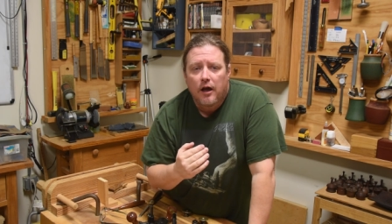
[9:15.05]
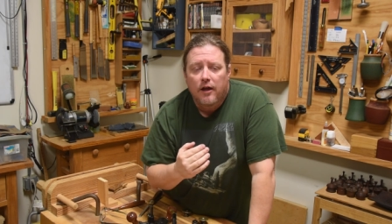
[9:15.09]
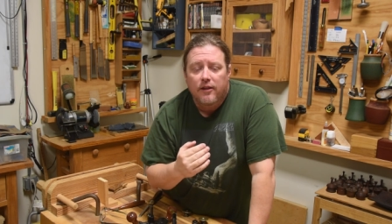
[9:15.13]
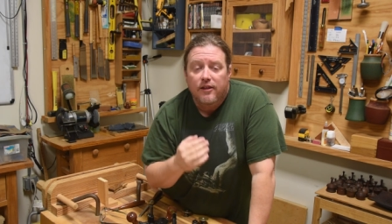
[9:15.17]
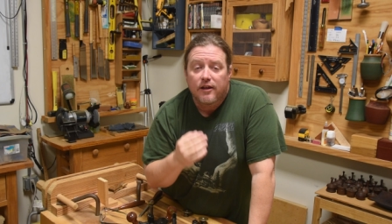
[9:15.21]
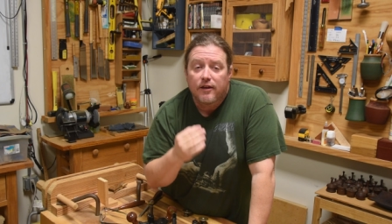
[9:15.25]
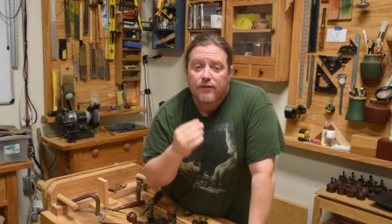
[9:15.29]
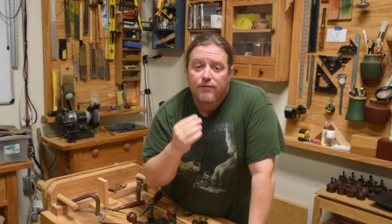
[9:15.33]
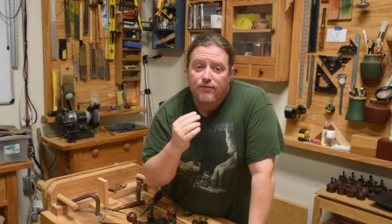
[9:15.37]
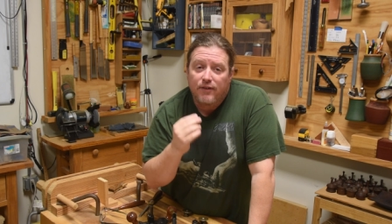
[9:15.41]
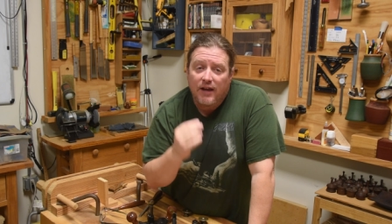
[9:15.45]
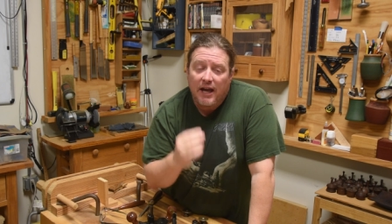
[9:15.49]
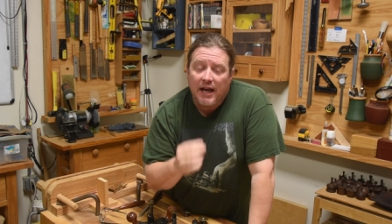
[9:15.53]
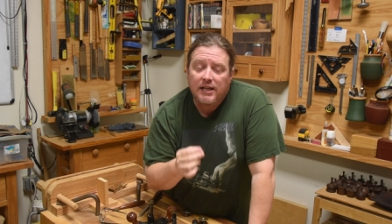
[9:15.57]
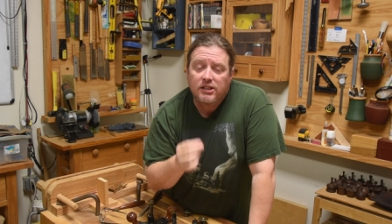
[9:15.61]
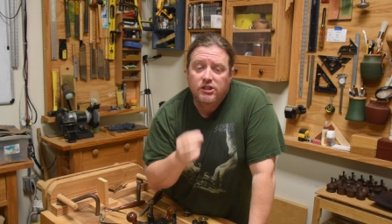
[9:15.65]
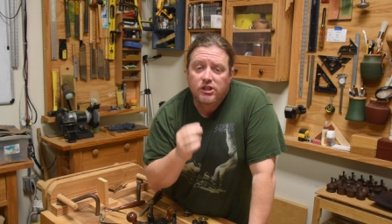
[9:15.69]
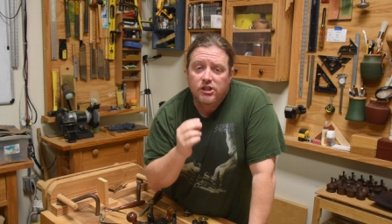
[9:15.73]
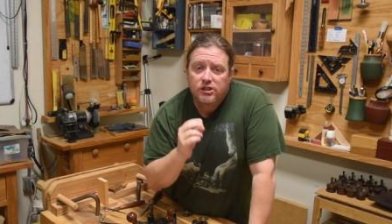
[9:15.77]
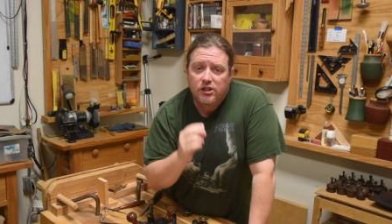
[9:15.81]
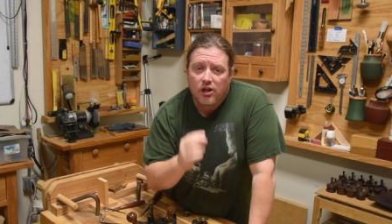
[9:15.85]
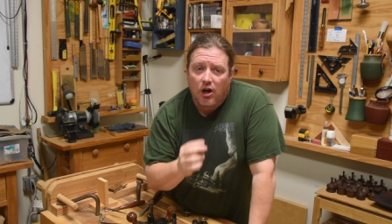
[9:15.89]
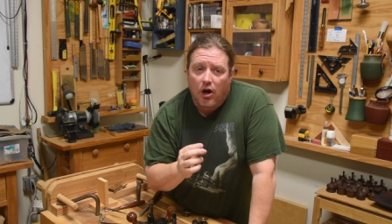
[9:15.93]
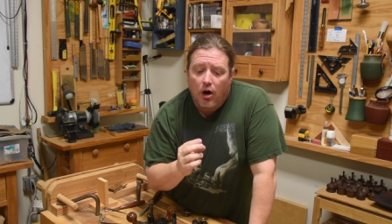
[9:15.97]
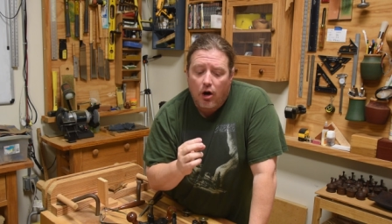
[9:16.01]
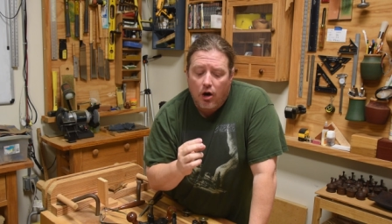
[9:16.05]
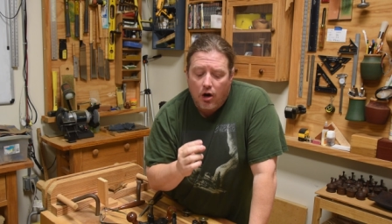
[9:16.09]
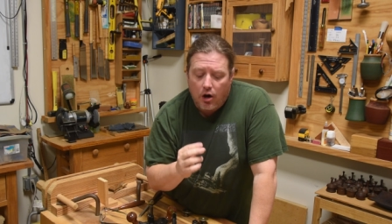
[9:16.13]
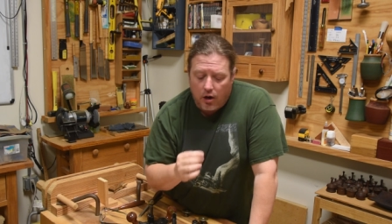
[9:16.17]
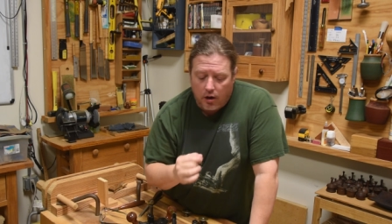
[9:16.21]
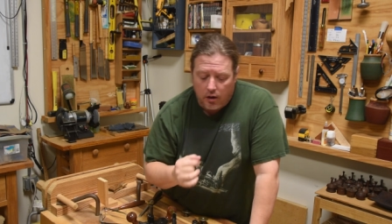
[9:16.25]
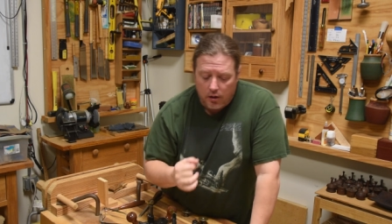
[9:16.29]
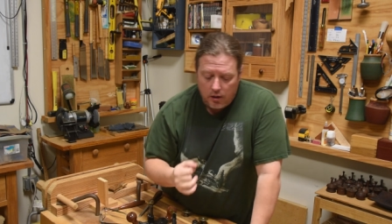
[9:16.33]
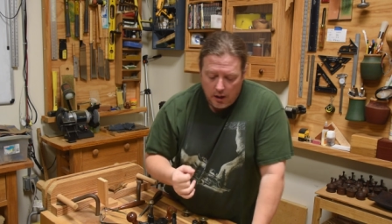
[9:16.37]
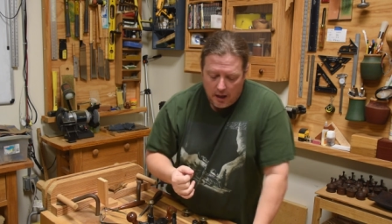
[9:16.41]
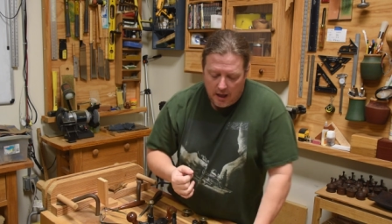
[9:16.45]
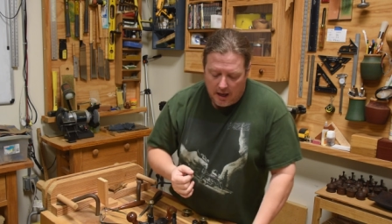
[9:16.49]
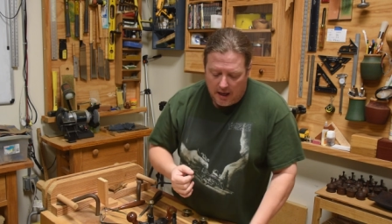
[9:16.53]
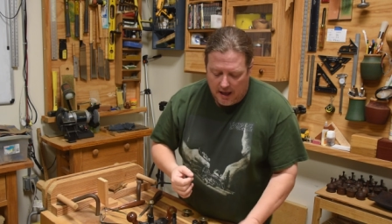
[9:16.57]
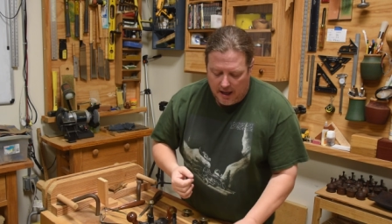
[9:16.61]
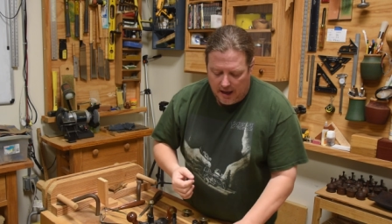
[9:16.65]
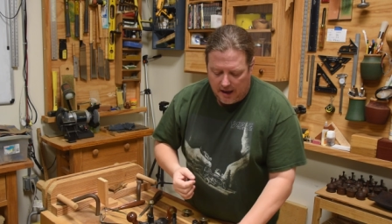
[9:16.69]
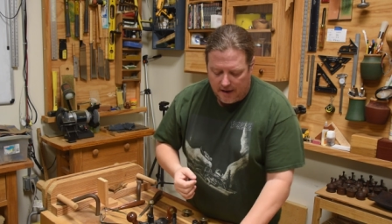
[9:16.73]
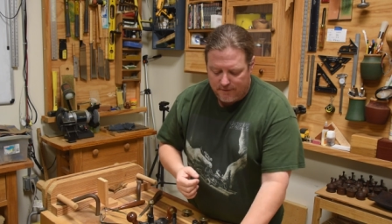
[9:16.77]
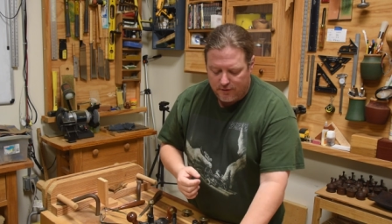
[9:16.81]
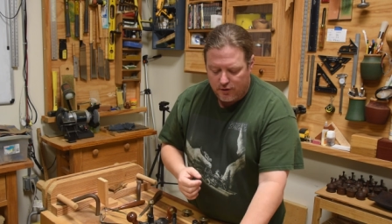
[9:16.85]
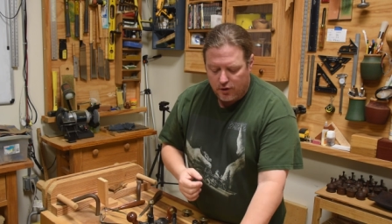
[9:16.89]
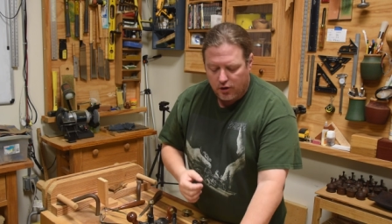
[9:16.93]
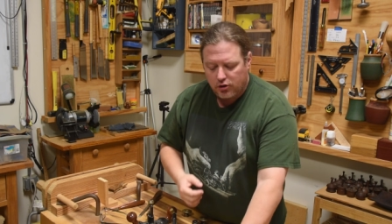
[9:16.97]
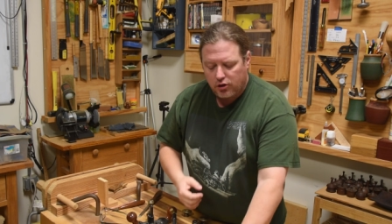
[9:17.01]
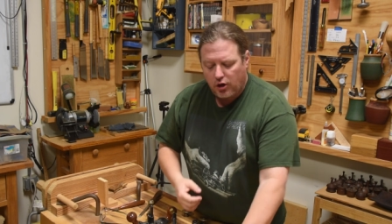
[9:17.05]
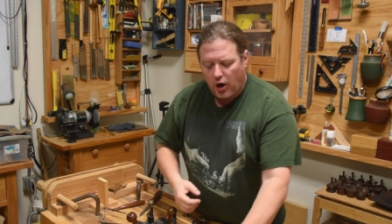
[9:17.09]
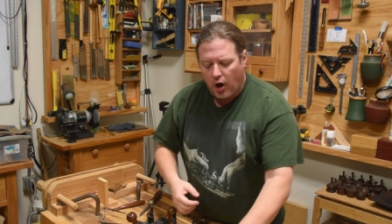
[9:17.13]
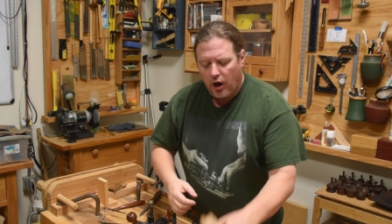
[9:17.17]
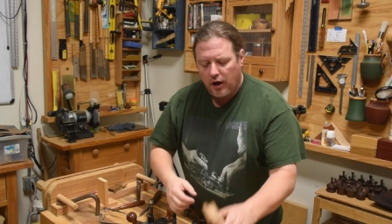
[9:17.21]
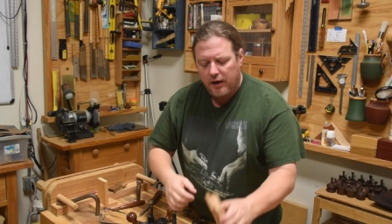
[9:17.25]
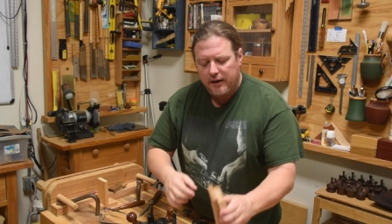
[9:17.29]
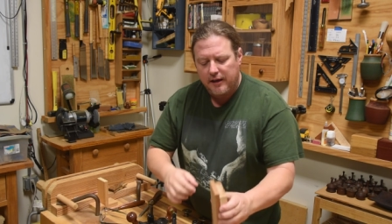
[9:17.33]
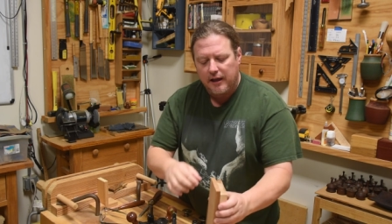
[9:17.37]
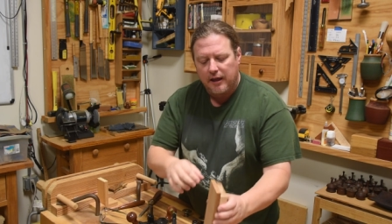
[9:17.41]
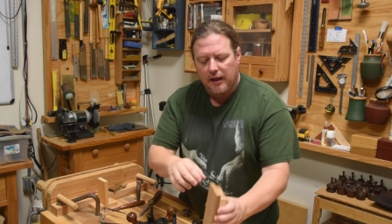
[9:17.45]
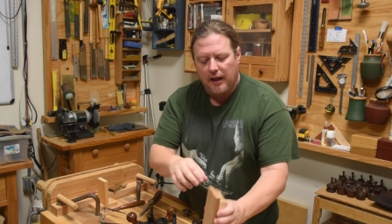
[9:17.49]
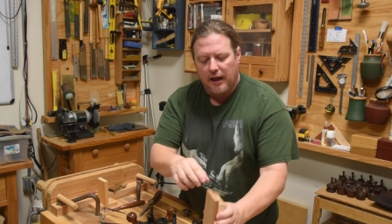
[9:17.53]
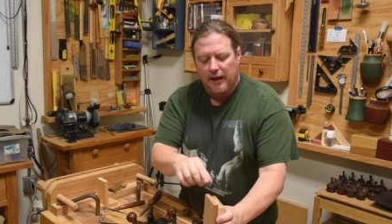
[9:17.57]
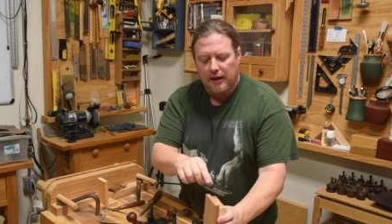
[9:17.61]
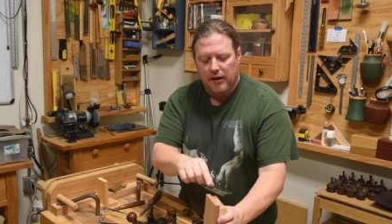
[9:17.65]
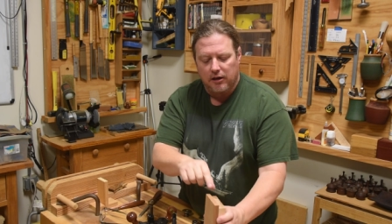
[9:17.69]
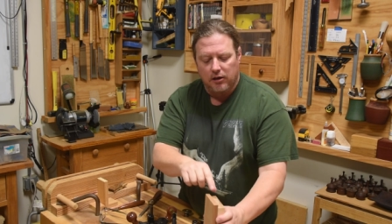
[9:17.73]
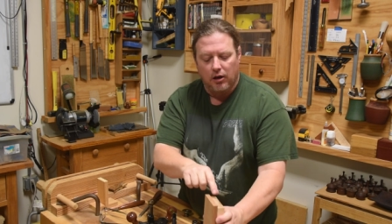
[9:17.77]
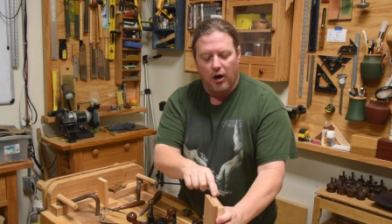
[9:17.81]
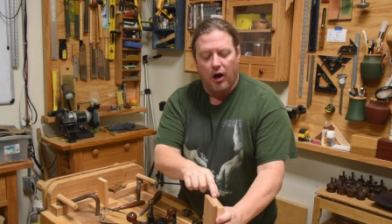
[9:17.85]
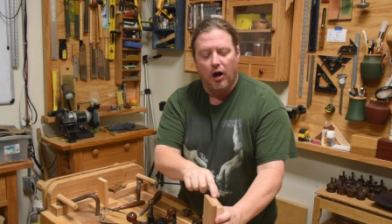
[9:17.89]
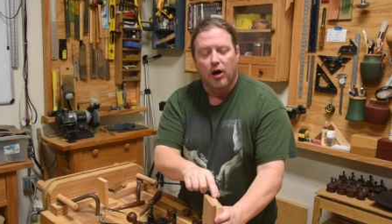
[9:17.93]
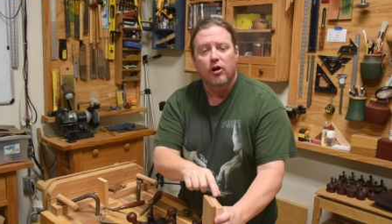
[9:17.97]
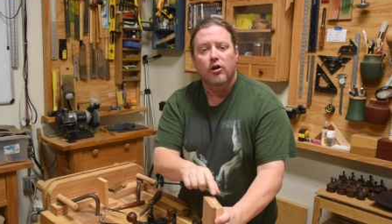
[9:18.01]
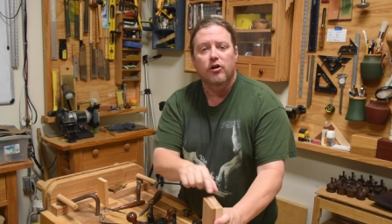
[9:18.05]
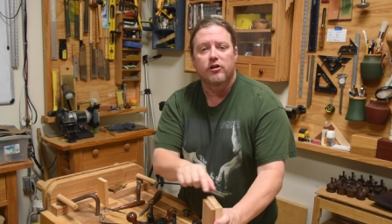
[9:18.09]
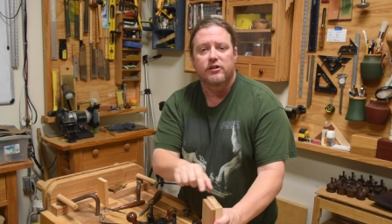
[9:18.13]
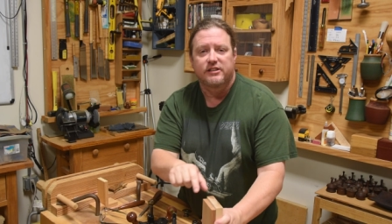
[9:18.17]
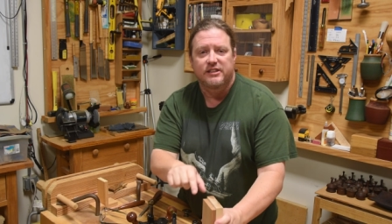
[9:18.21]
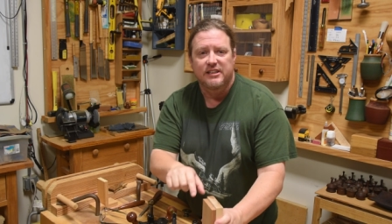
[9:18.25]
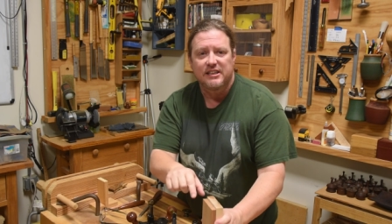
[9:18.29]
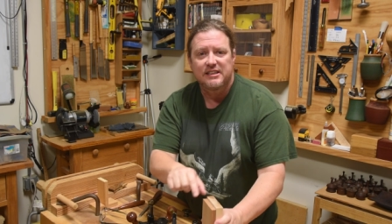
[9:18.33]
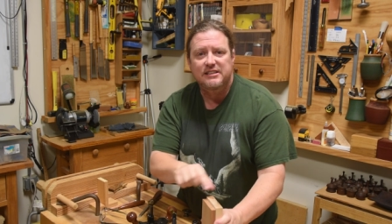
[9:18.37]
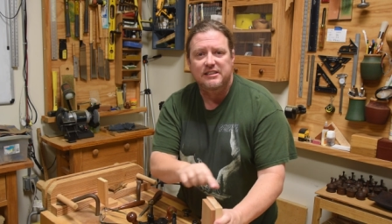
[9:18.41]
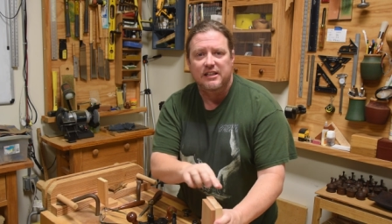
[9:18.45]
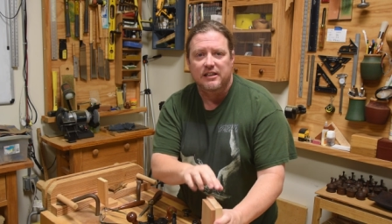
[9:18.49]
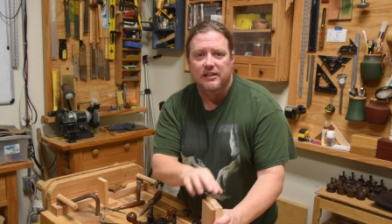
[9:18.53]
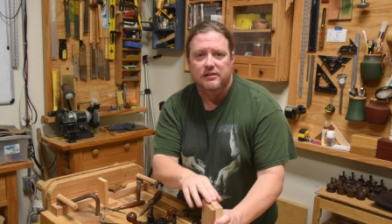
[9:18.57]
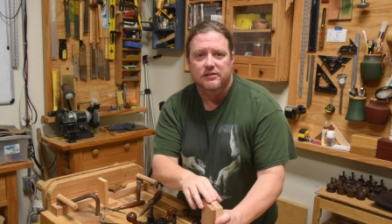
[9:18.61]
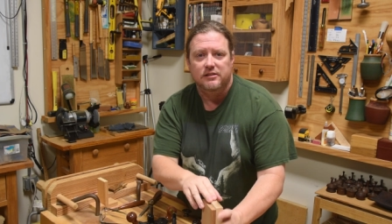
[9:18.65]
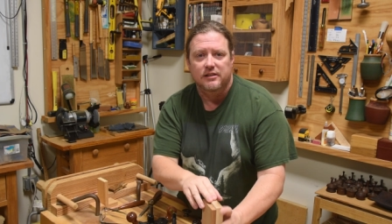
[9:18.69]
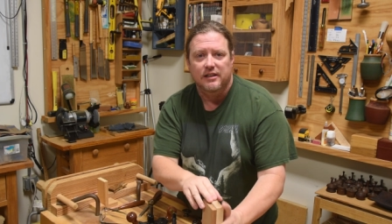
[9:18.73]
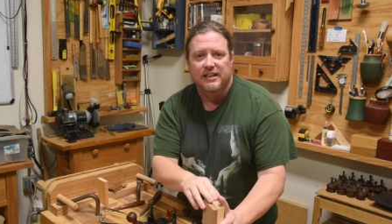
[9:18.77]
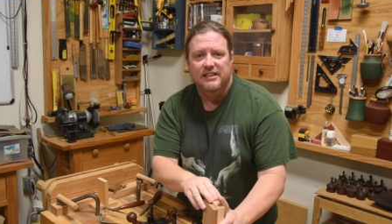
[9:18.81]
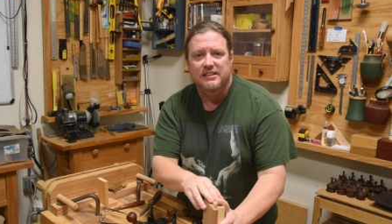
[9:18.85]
the advantages are if you're cutting a longer distance,